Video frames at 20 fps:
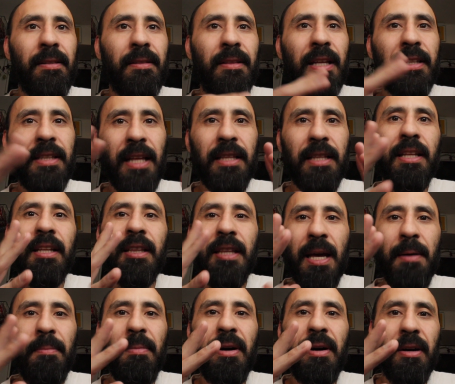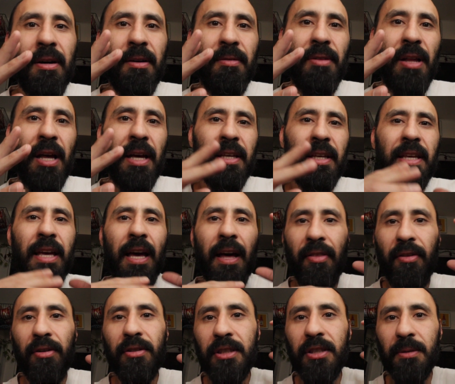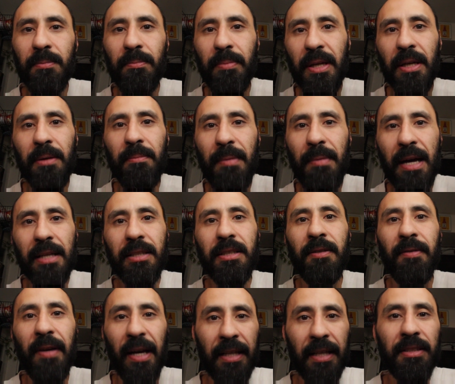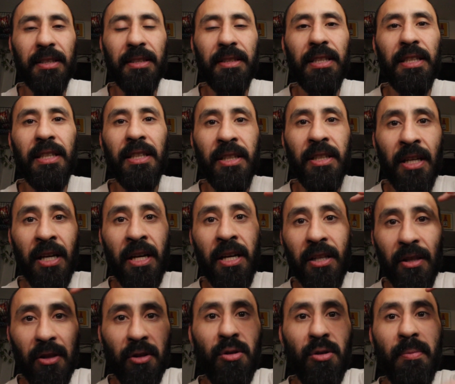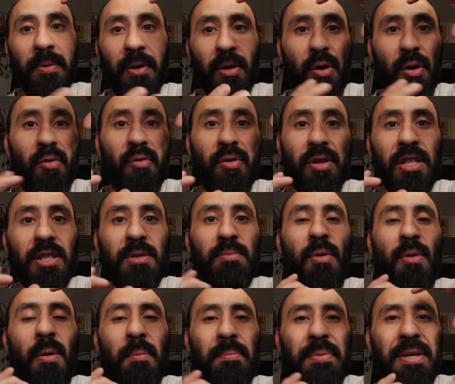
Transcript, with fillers: like that dilemma of like yeah there's this big massive entity looming over this small